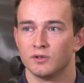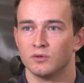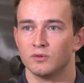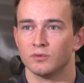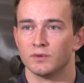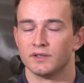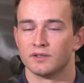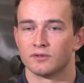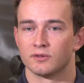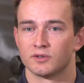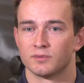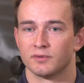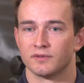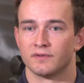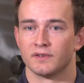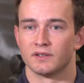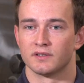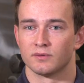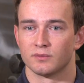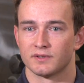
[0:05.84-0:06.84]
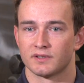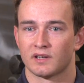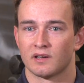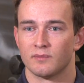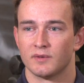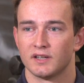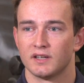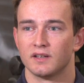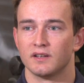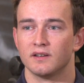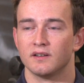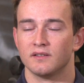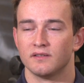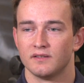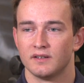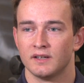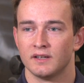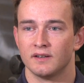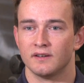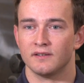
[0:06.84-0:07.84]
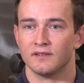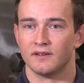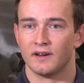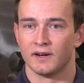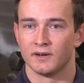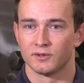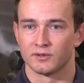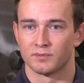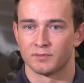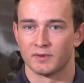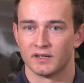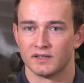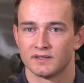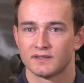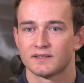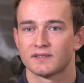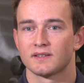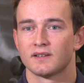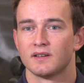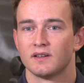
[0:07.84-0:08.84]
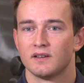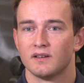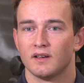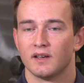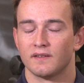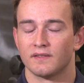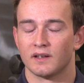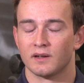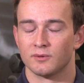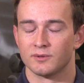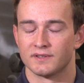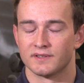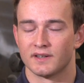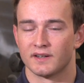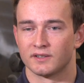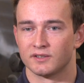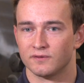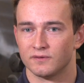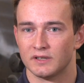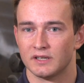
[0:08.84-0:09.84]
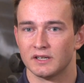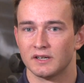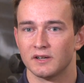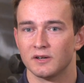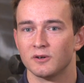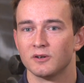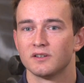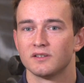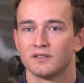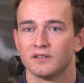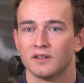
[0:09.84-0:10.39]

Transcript: new research professor was coming in in aerospace, and that was Dr. Vigano.